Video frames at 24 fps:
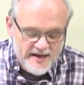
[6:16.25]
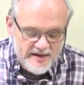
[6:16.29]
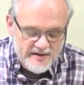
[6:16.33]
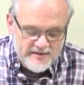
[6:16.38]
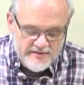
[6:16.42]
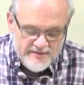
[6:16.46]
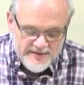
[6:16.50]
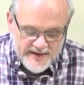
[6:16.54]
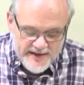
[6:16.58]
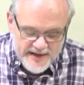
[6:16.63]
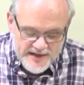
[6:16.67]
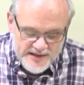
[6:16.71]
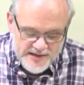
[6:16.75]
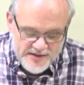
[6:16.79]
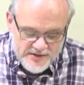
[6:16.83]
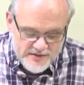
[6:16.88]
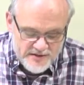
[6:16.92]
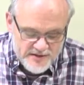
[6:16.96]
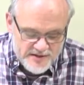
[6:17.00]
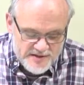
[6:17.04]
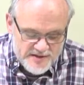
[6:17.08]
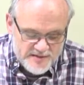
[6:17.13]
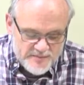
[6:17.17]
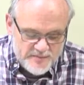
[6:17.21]

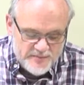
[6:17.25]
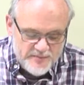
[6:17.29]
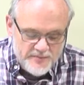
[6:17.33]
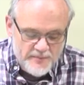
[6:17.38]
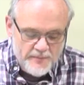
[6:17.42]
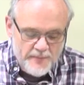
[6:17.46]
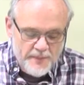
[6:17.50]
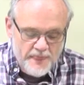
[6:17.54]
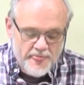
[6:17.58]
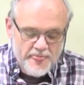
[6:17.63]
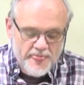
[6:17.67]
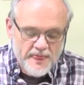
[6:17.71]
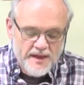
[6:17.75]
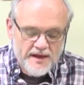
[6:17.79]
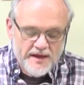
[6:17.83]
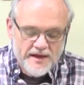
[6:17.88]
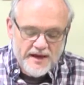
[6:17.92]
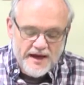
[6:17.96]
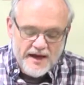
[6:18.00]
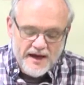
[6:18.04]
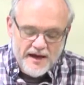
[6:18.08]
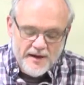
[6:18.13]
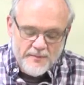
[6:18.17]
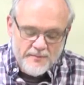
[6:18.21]
evangelism.
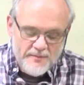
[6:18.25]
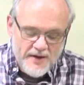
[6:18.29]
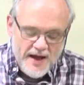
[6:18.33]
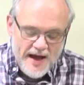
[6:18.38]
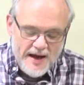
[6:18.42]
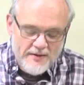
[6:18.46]
Um,